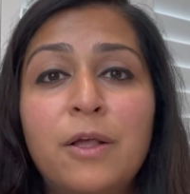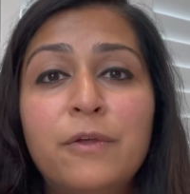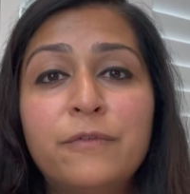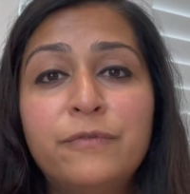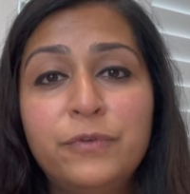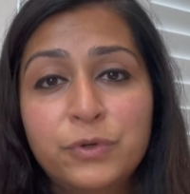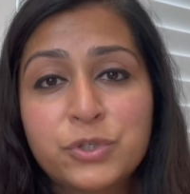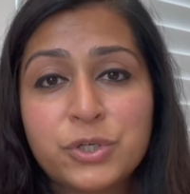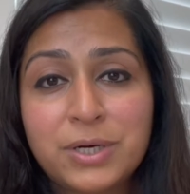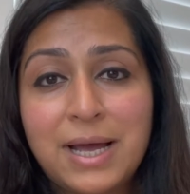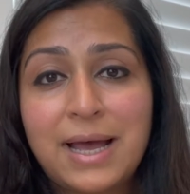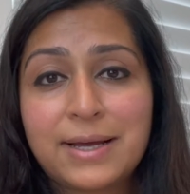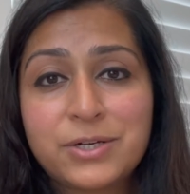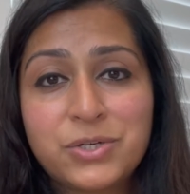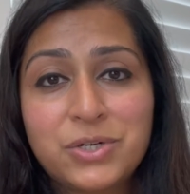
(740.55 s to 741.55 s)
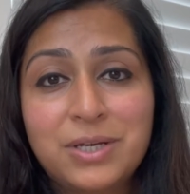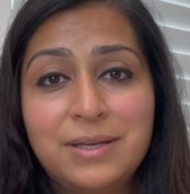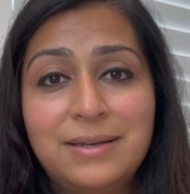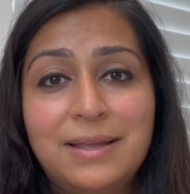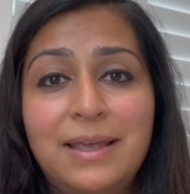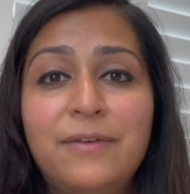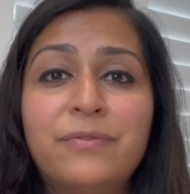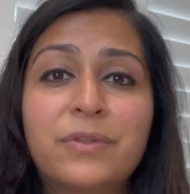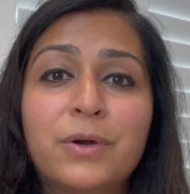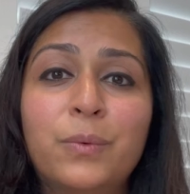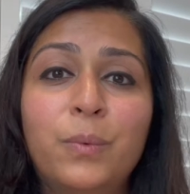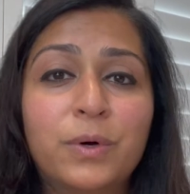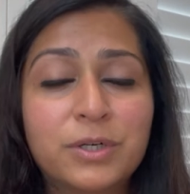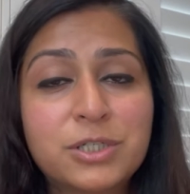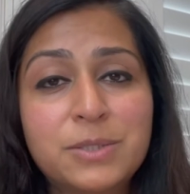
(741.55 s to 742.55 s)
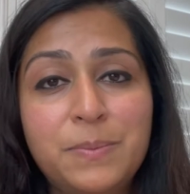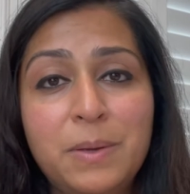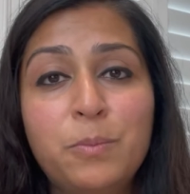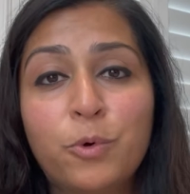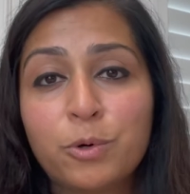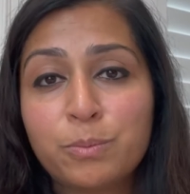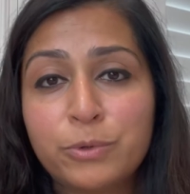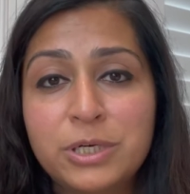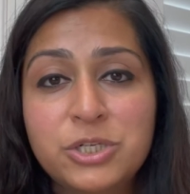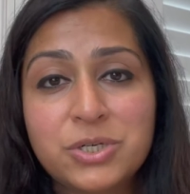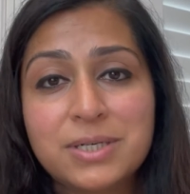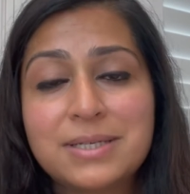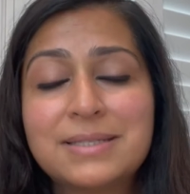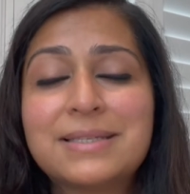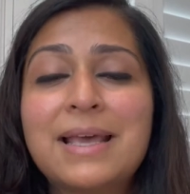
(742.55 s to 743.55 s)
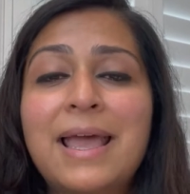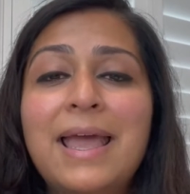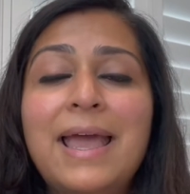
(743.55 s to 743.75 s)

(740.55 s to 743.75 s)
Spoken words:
future action if there were to be more breaches.